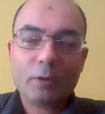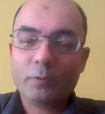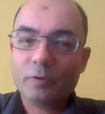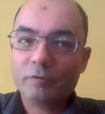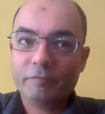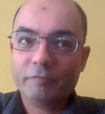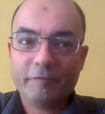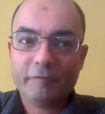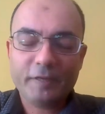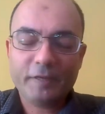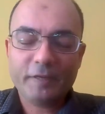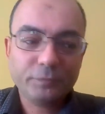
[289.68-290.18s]
our
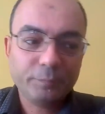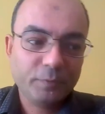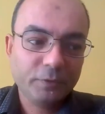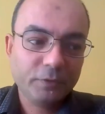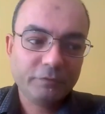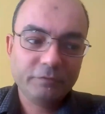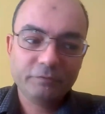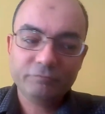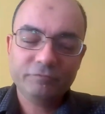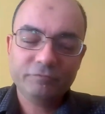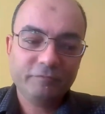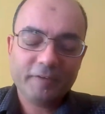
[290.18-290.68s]

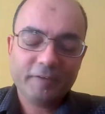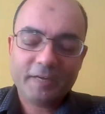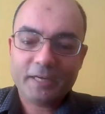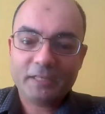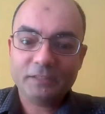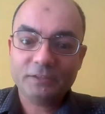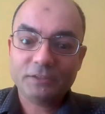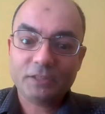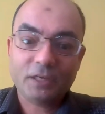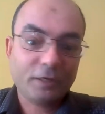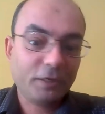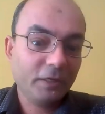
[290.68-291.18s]
facebook
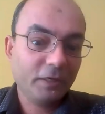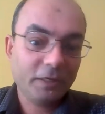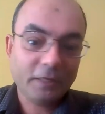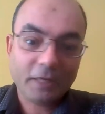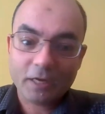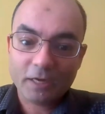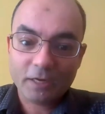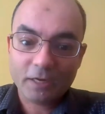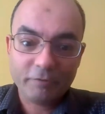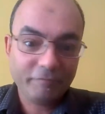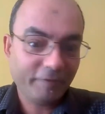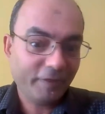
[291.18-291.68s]
fans are
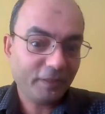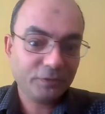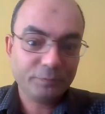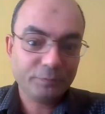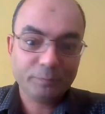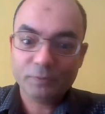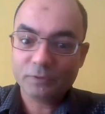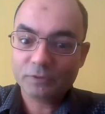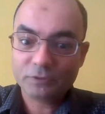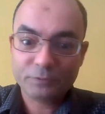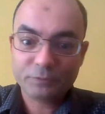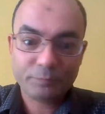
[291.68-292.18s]
our
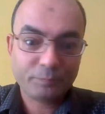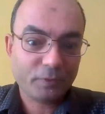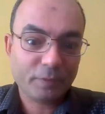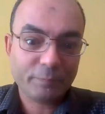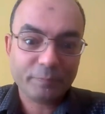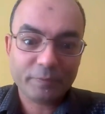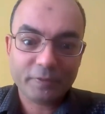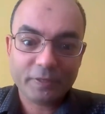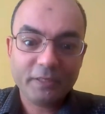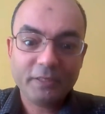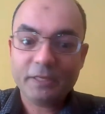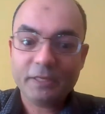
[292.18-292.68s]
facebook's
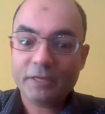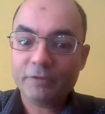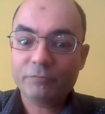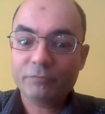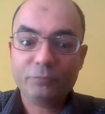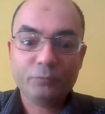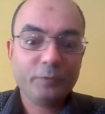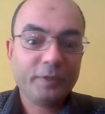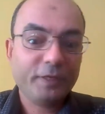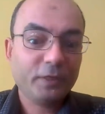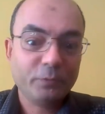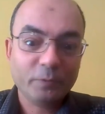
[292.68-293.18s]
property if
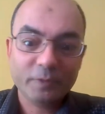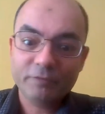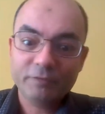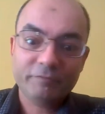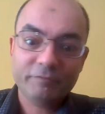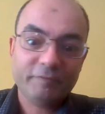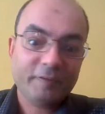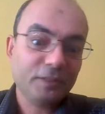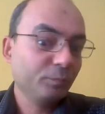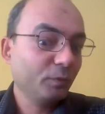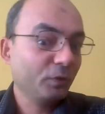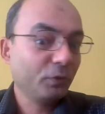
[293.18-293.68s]
we quit
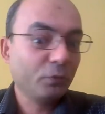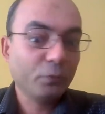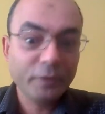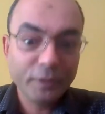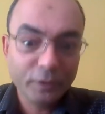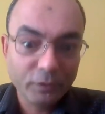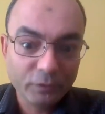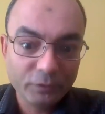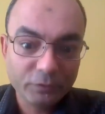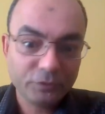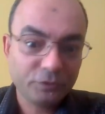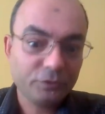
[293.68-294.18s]
facebook we
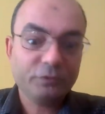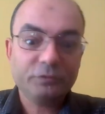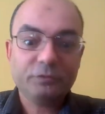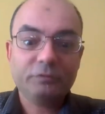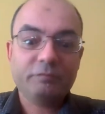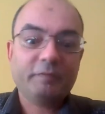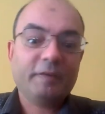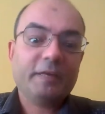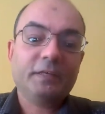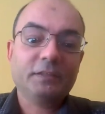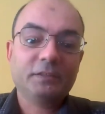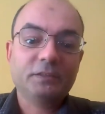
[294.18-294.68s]
lose those
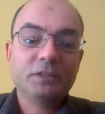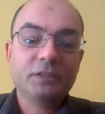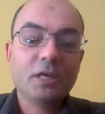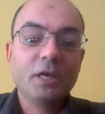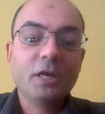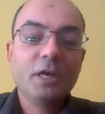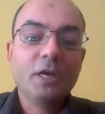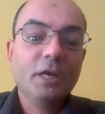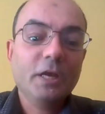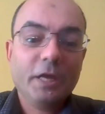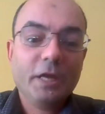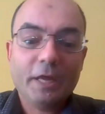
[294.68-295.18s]
fans
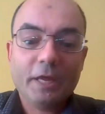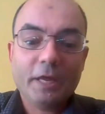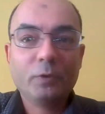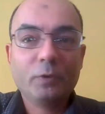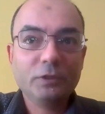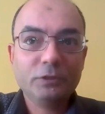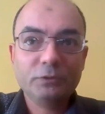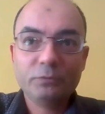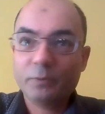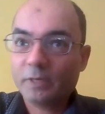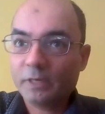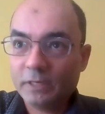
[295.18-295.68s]
our
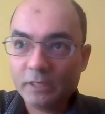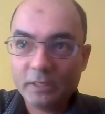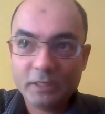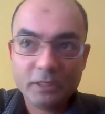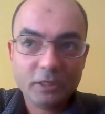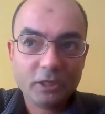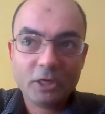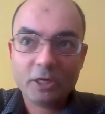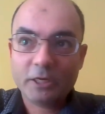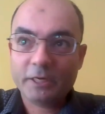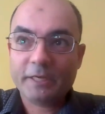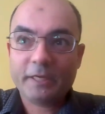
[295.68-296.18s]

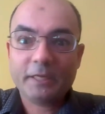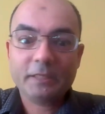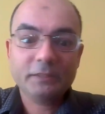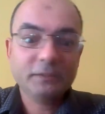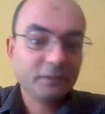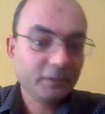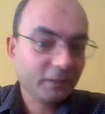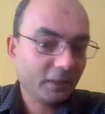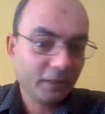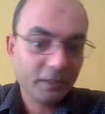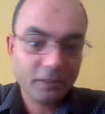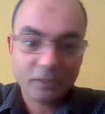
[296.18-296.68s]
twitter
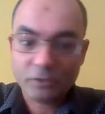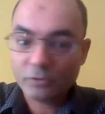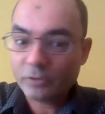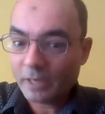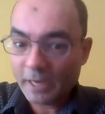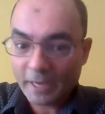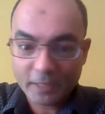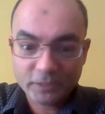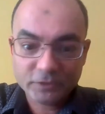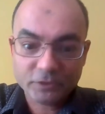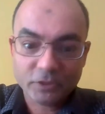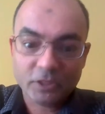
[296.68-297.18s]
audience our, our
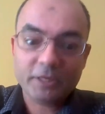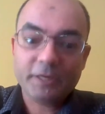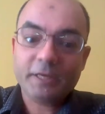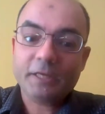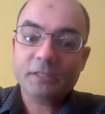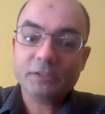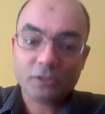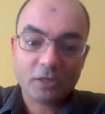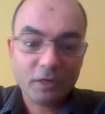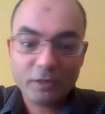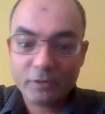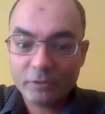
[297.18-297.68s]
x
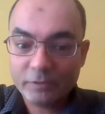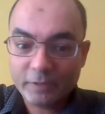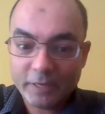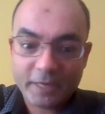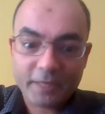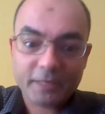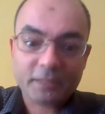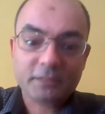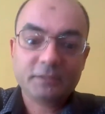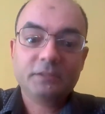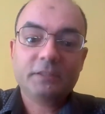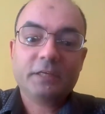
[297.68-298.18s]
audience are on
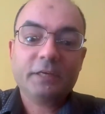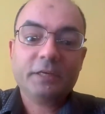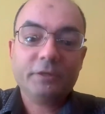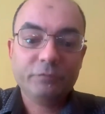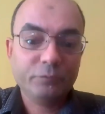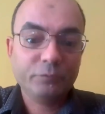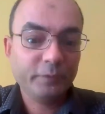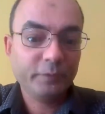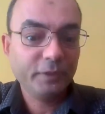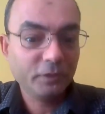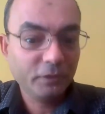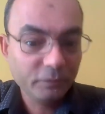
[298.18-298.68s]
x and if
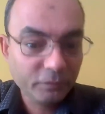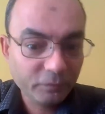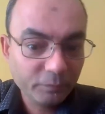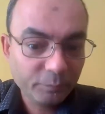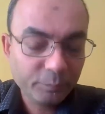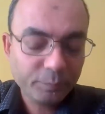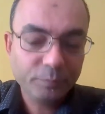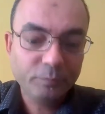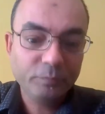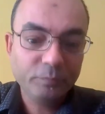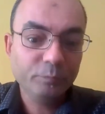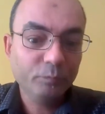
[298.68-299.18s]
we
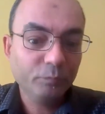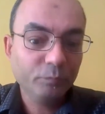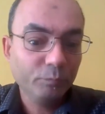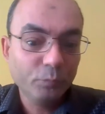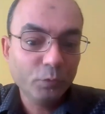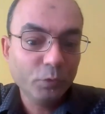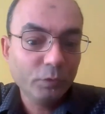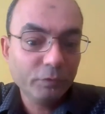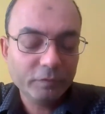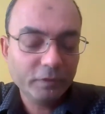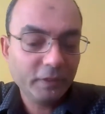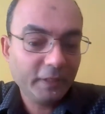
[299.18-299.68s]

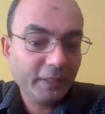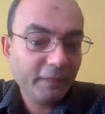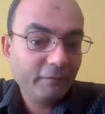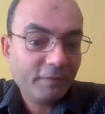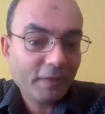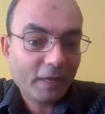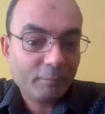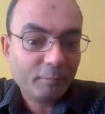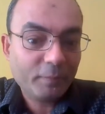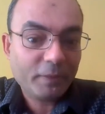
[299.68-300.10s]
leave